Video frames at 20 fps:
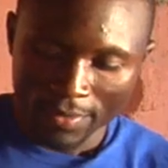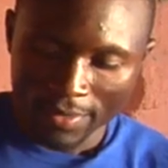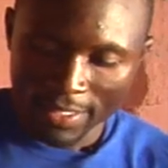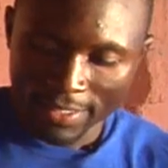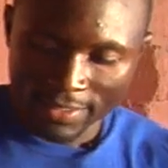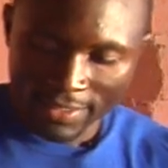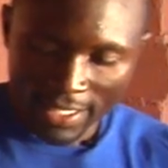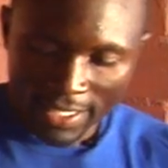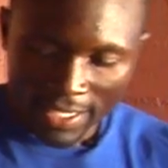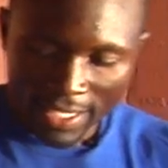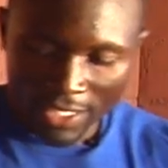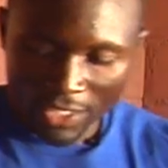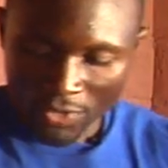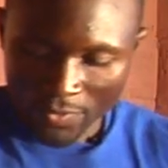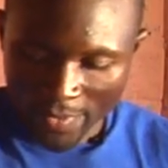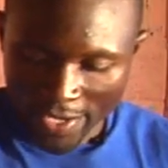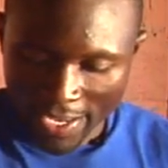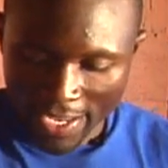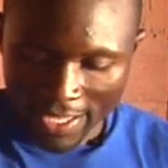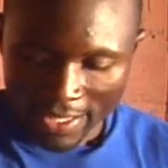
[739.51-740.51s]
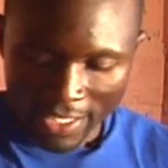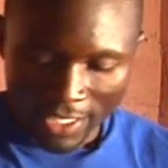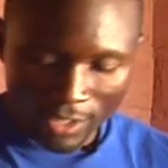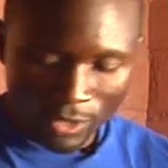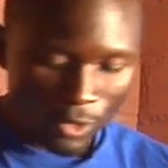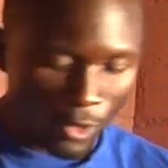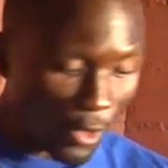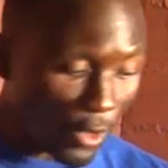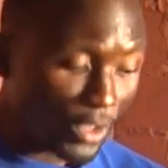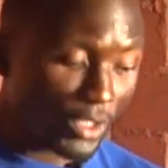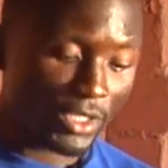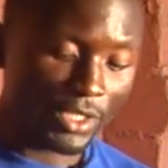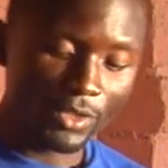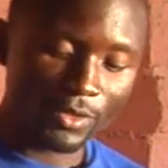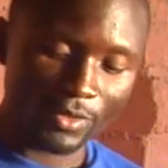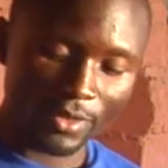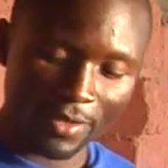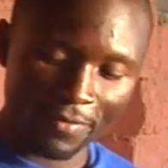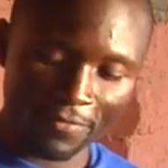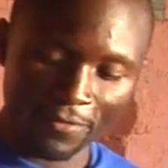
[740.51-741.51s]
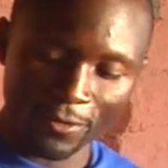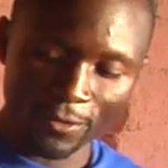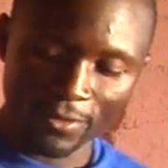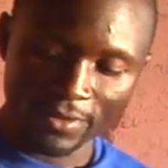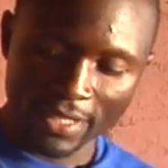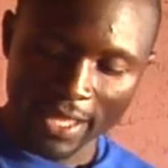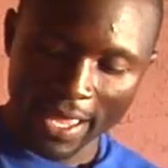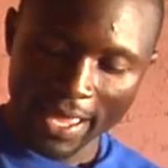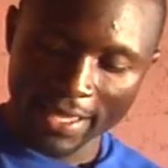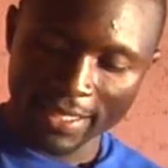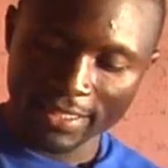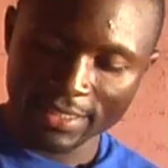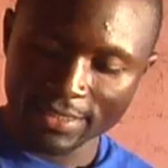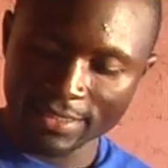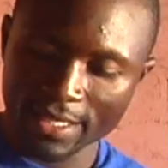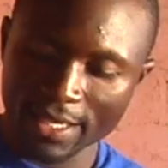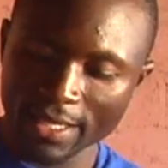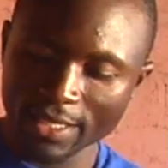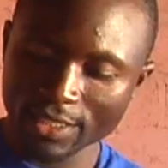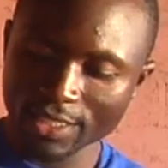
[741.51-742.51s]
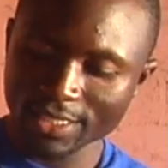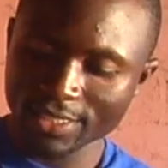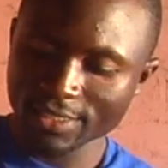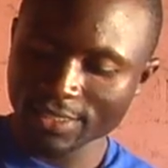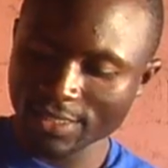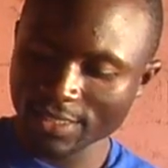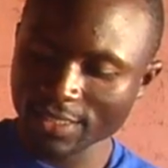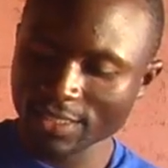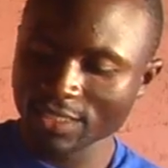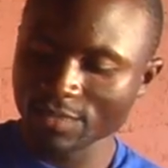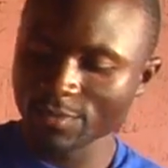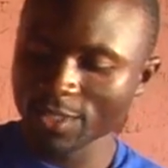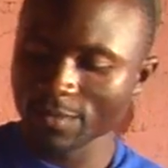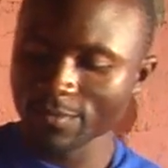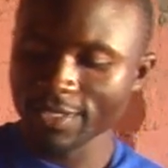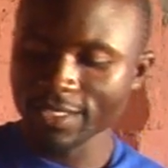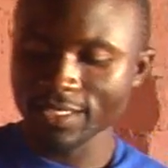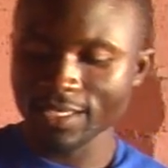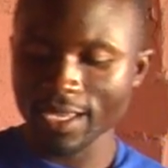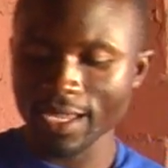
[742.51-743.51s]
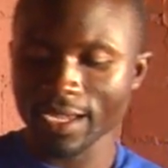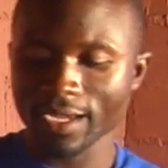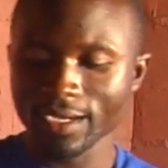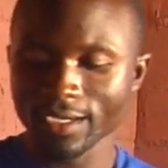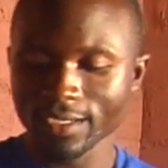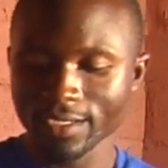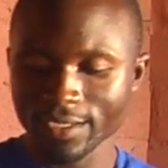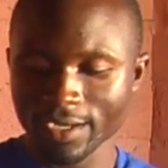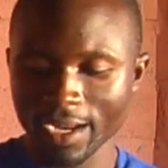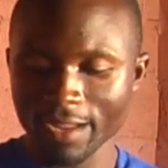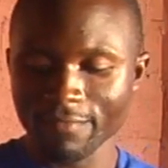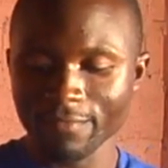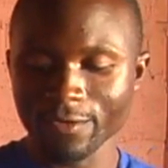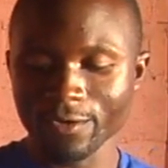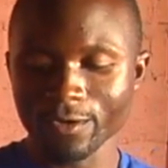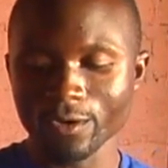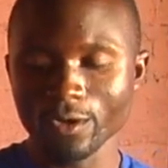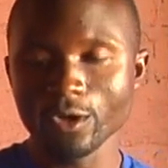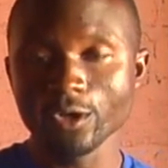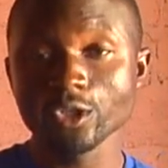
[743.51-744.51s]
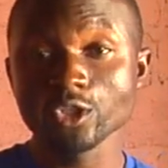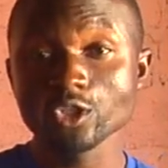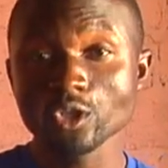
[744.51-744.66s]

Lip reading: The second layer that goes into the filter is the 6 millimeter gravel or